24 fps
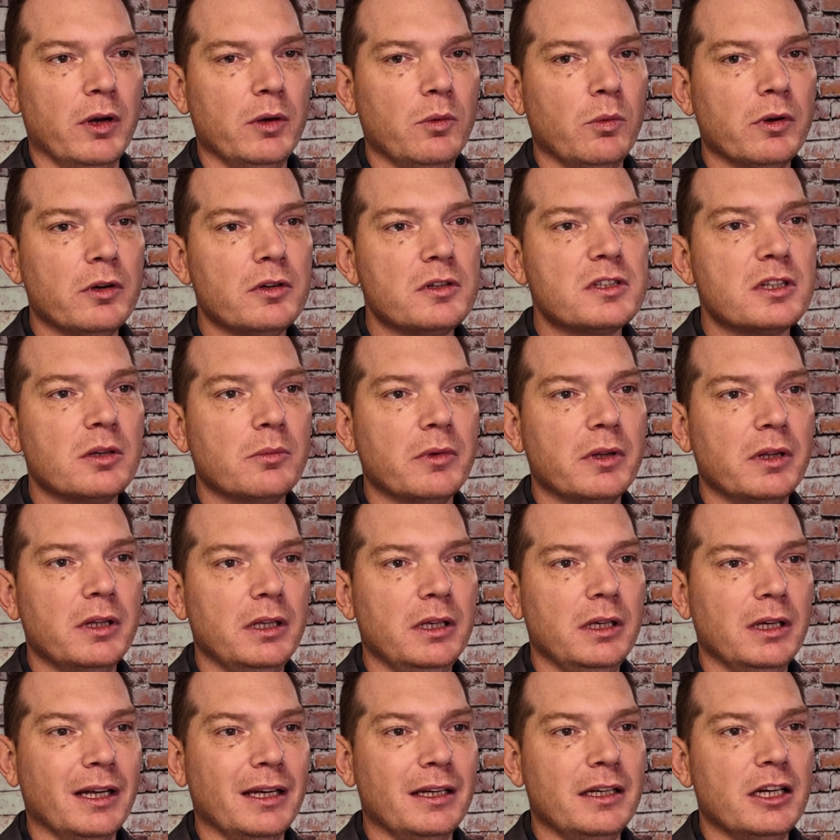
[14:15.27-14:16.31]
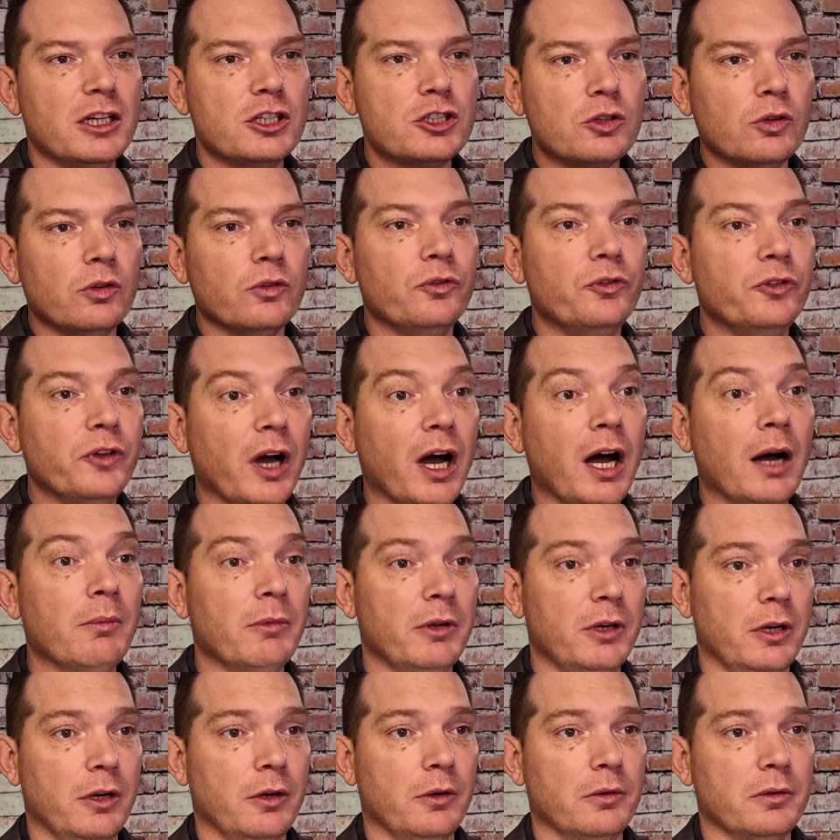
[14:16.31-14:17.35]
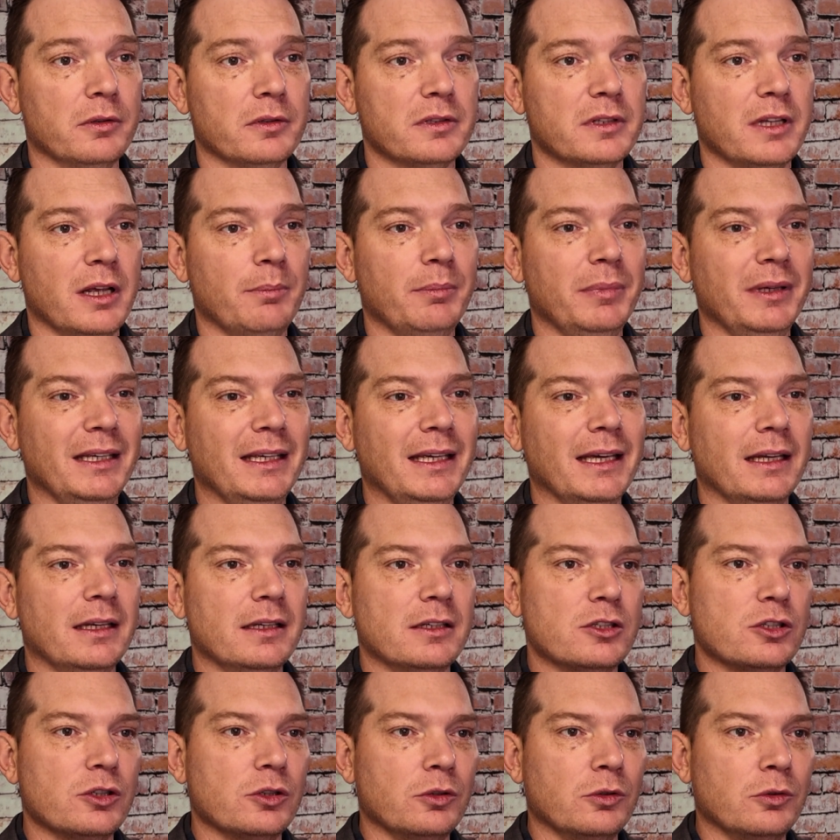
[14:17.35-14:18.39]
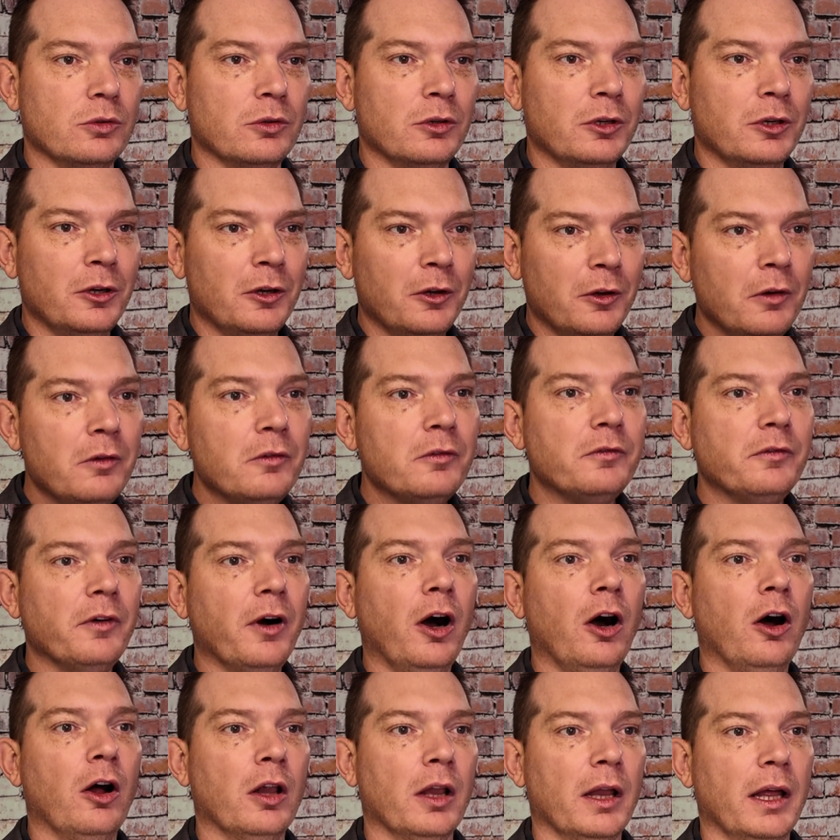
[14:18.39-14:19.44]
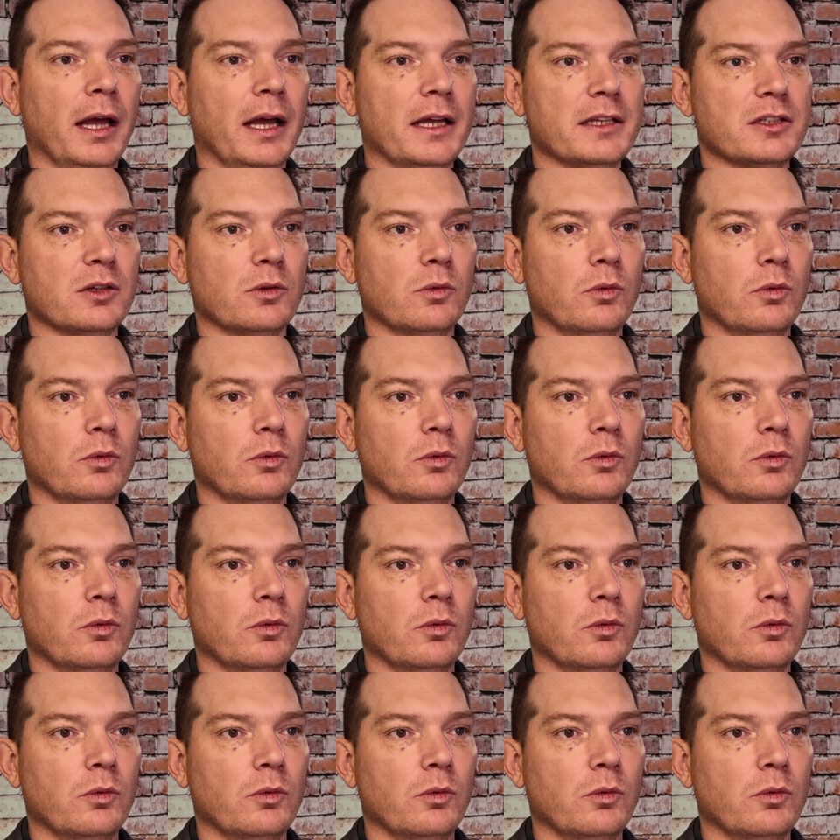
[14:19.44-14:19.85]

What are some of the initial dominoes that begin to fall, as